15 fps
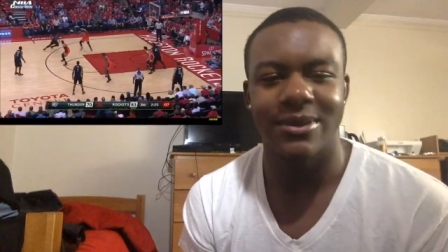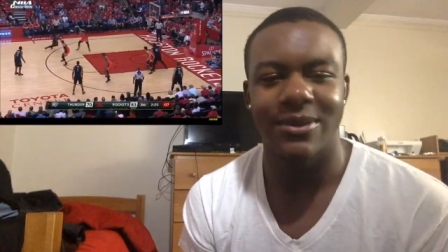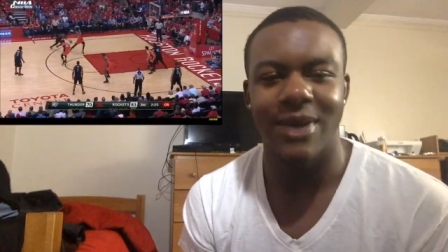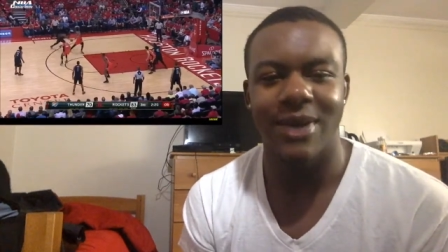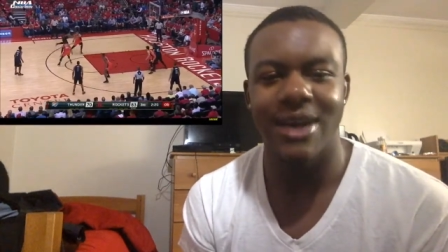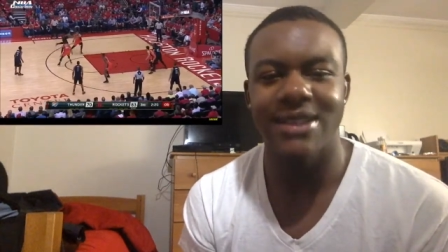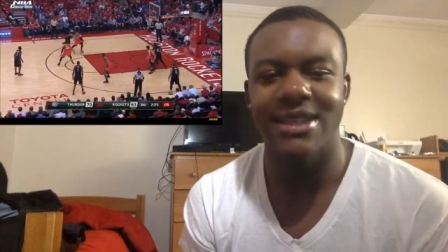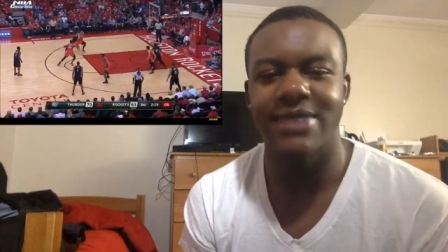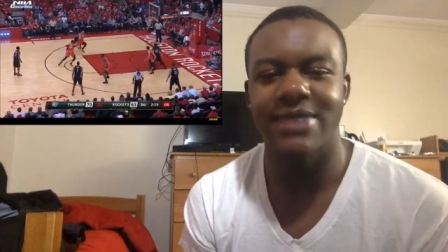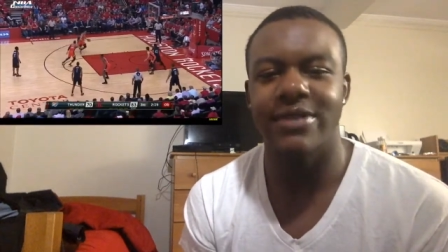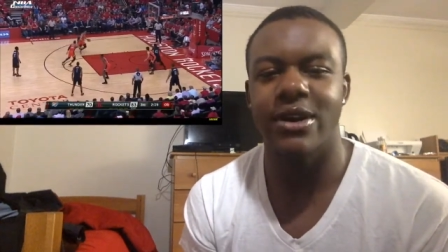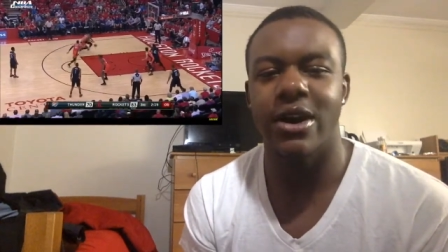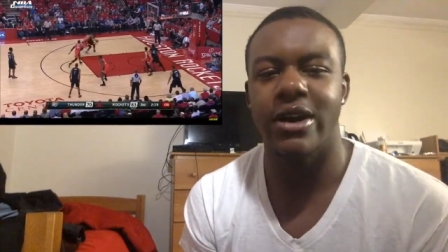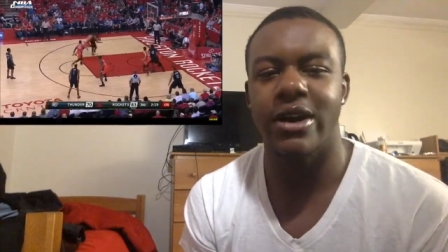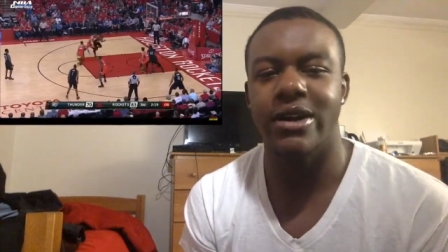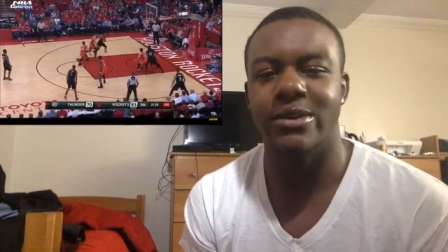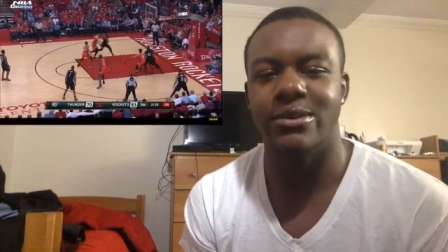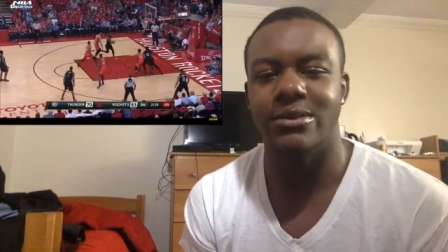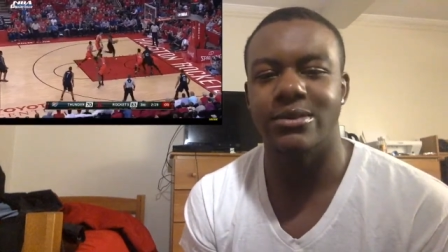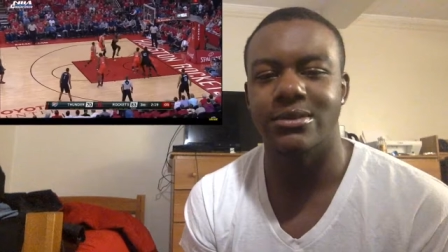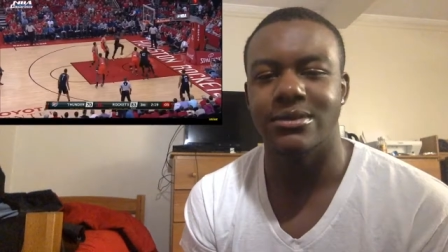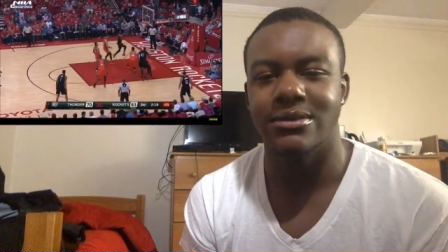Why is he even guarding him?
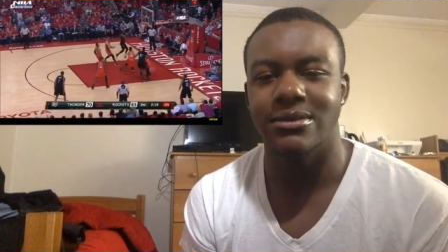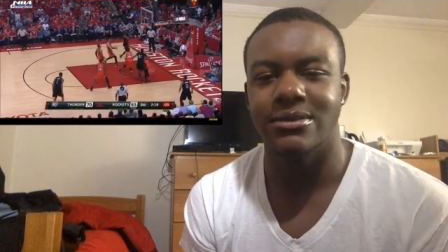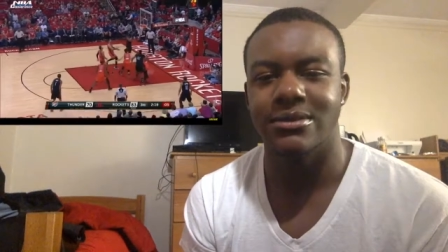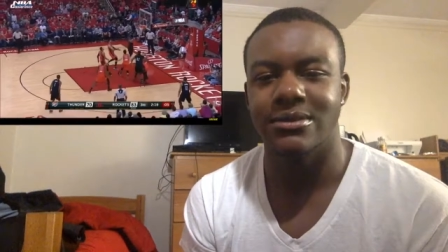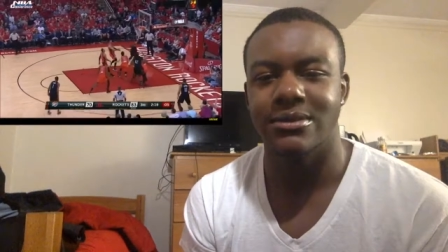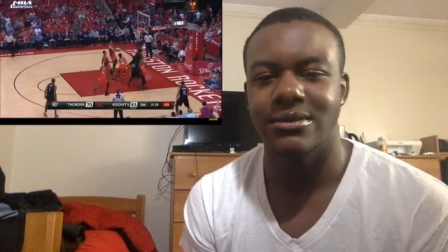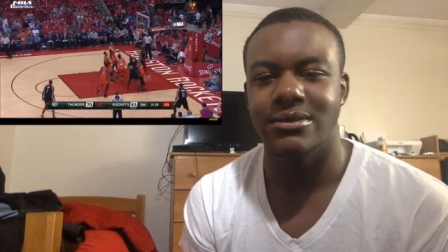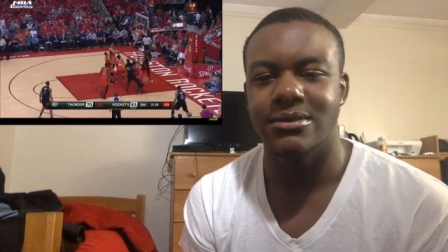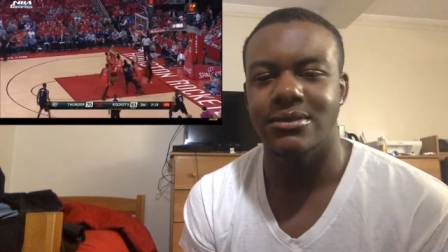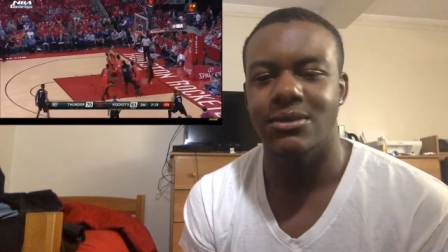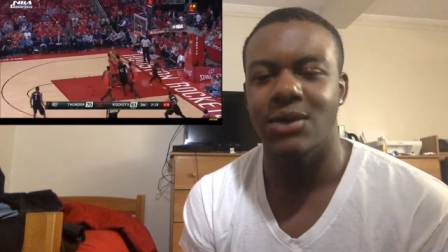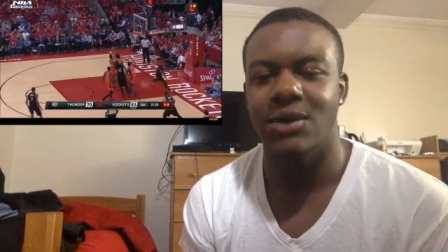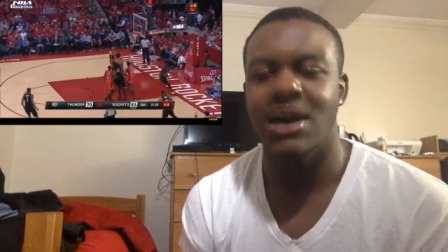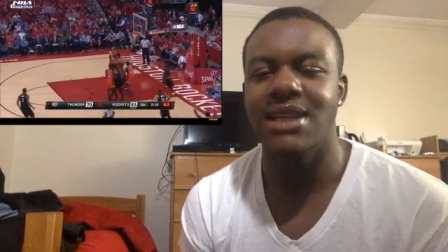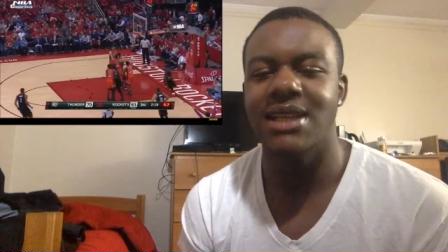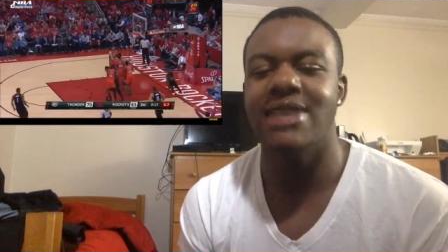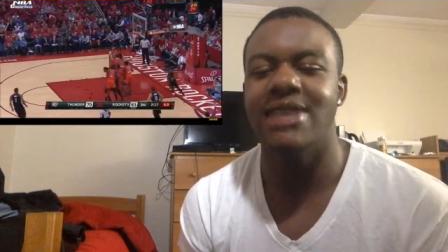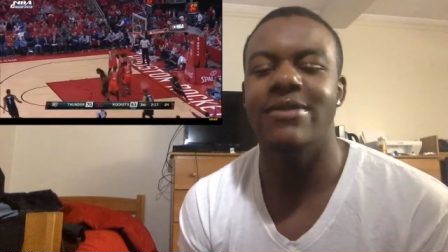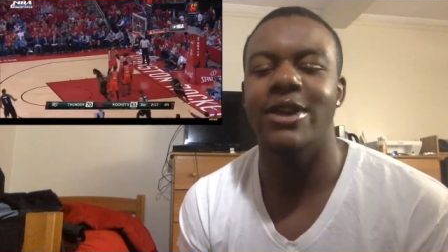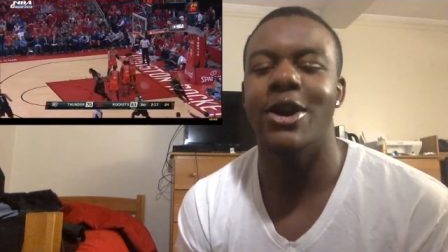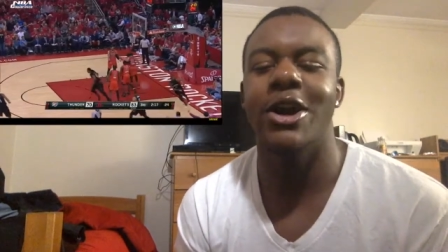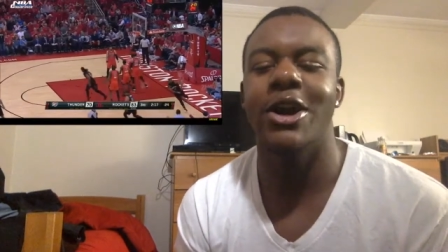Oh, Why is he
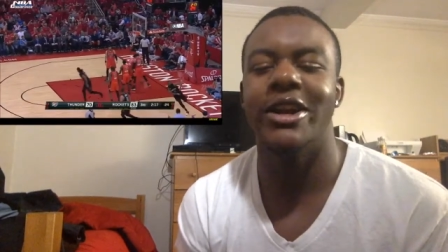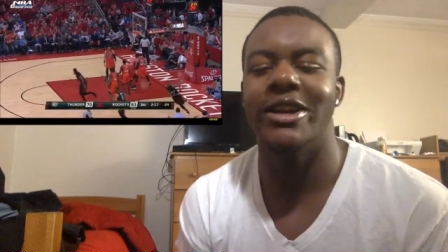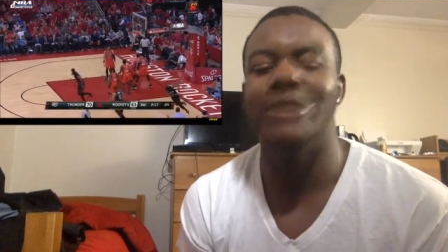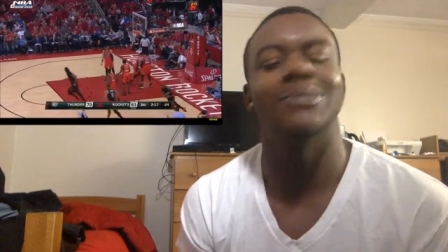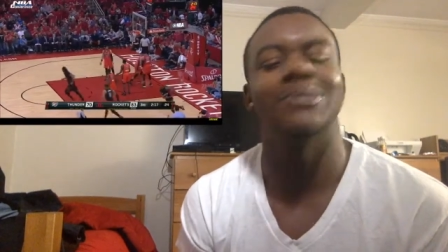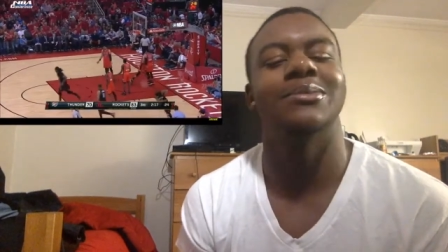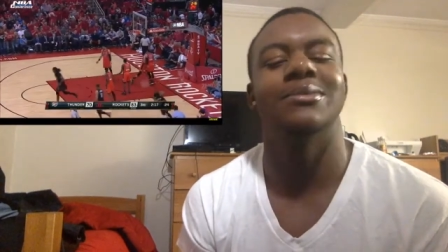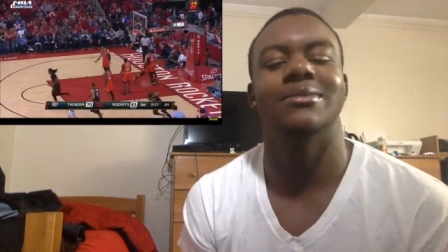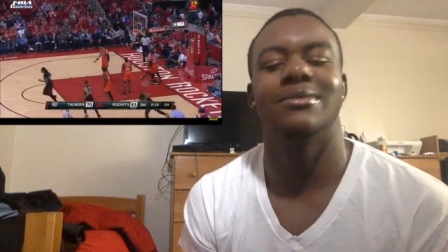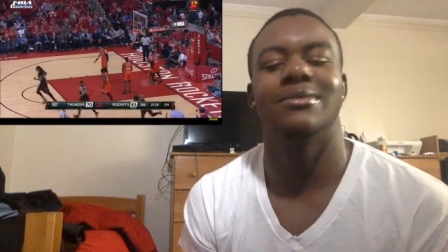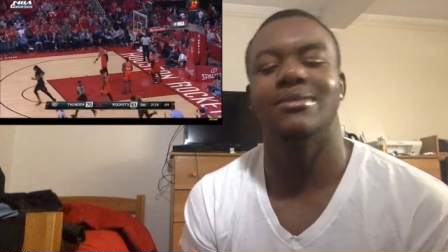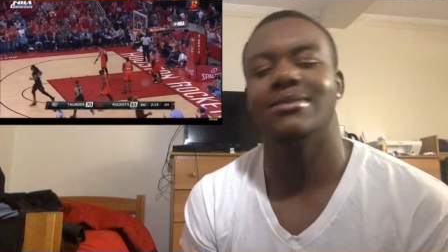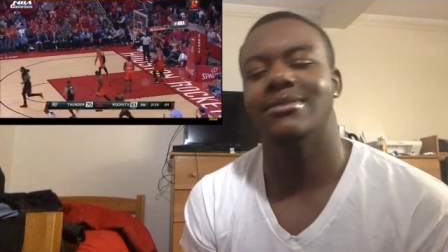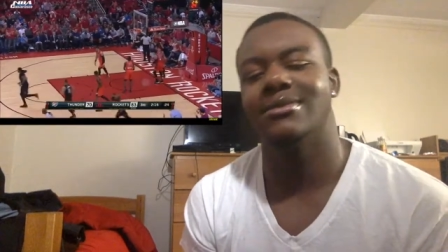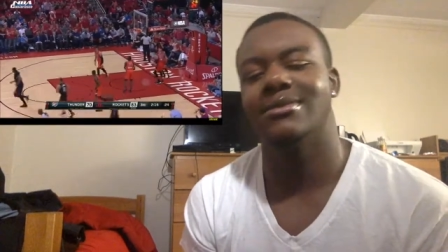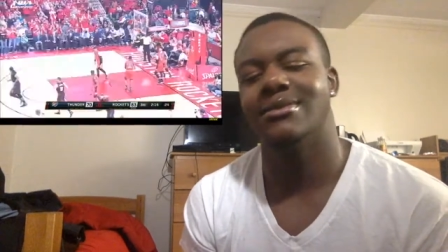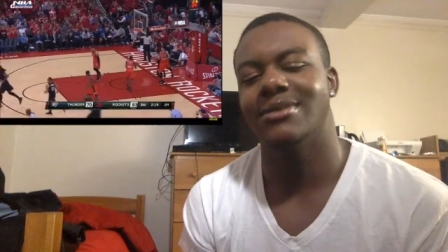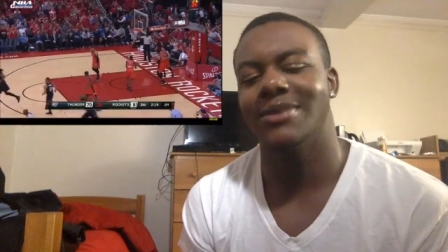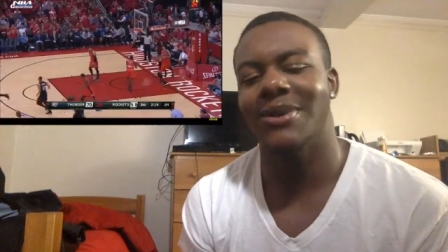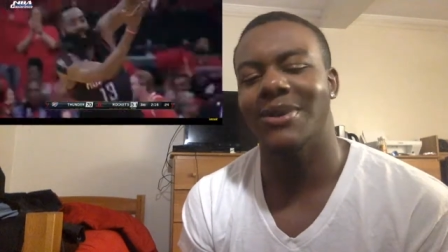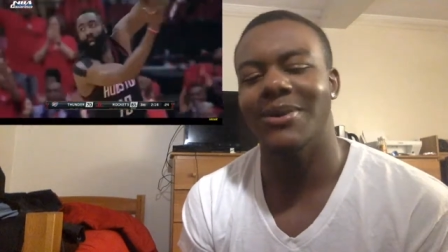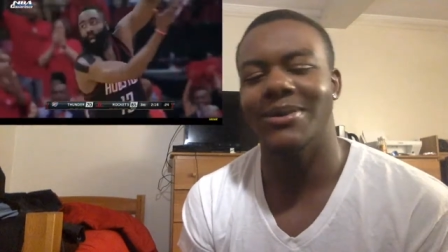even guarding him?
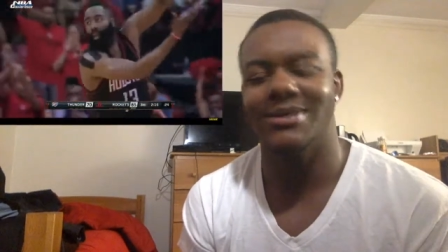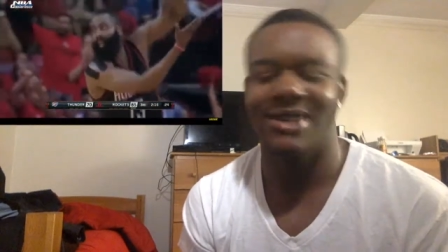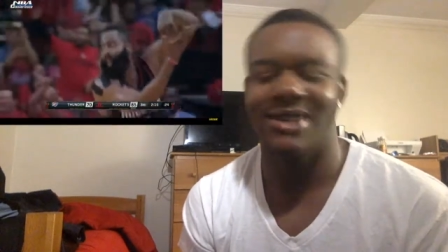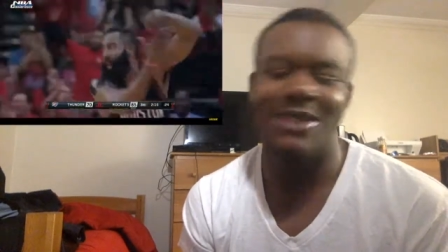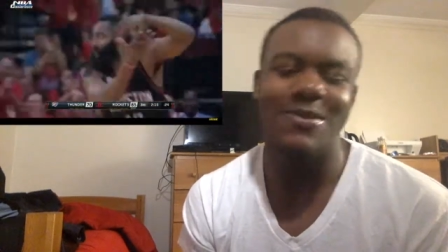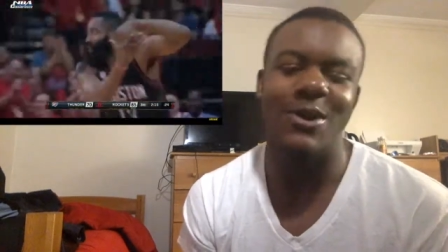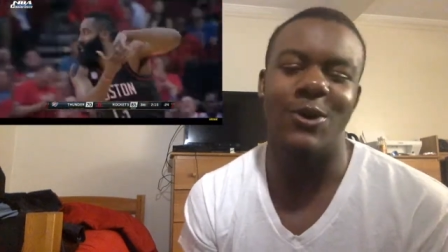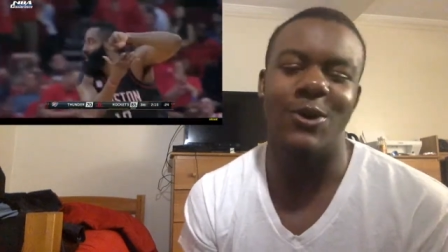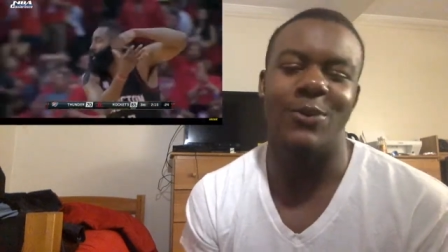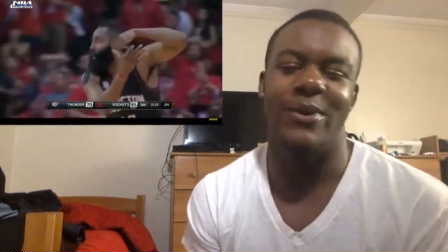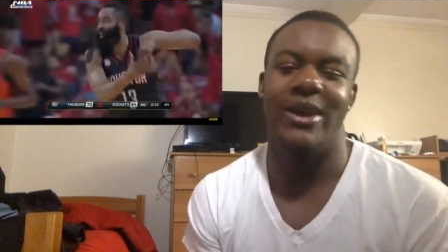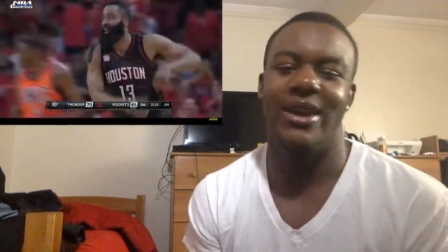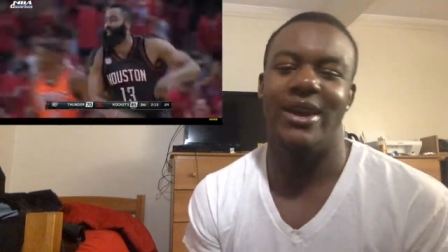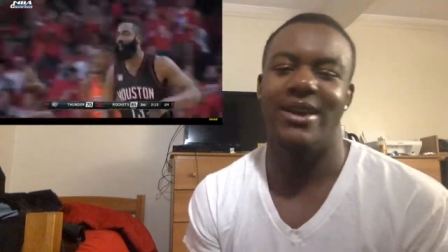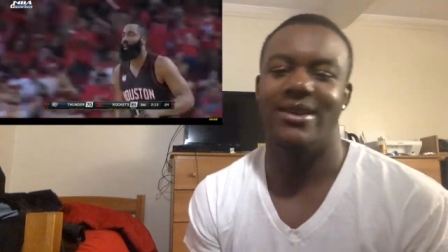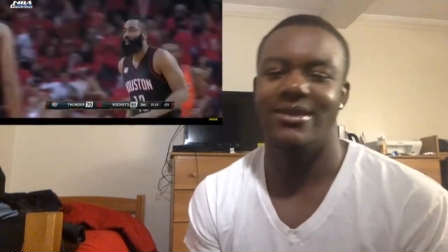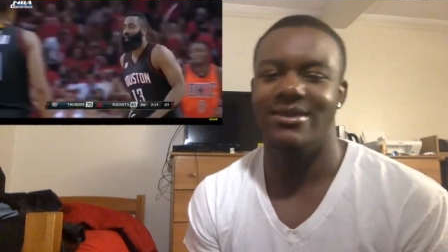Come on, man.